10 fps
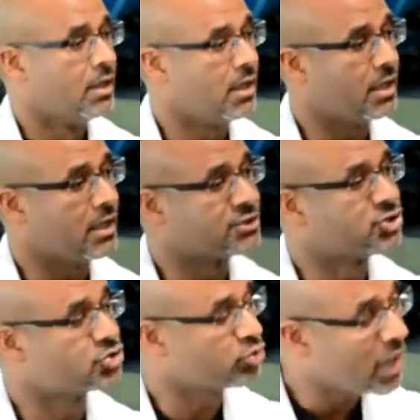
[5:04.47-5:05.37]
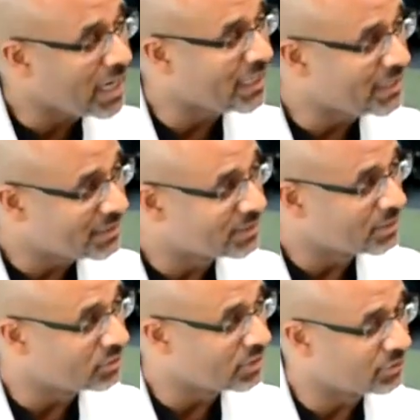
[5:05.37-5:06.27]
A strain,
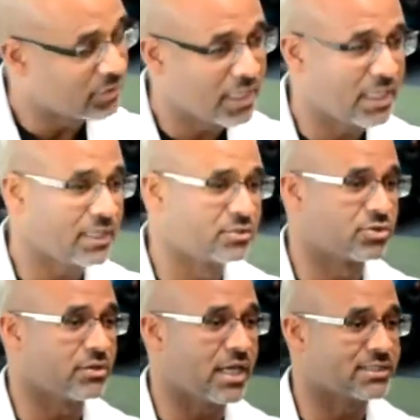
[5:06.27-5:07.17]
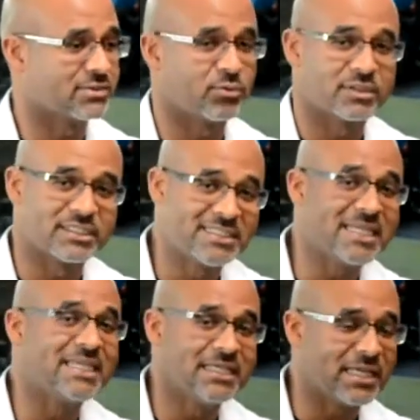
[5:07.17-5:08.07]
on the other hand, so that's with the
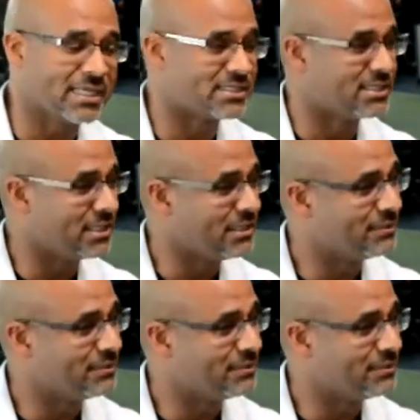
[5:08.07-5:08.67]
T, ST,